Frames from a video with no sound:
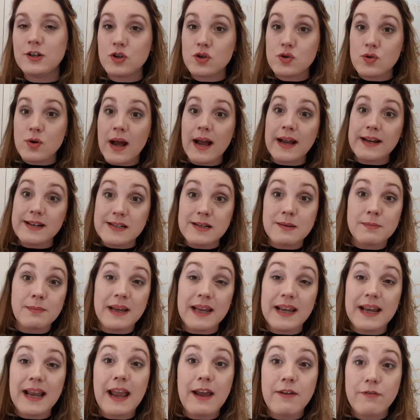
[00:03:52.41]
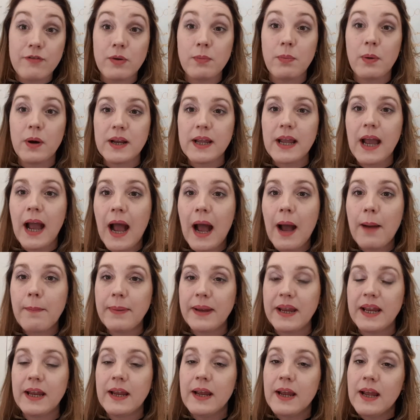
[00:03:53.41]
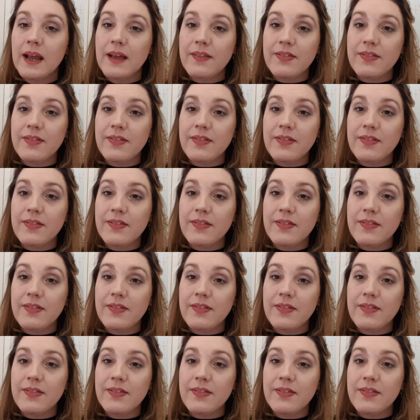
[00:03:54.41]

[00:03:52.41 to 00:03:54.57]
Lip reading: trying to make everybody happy.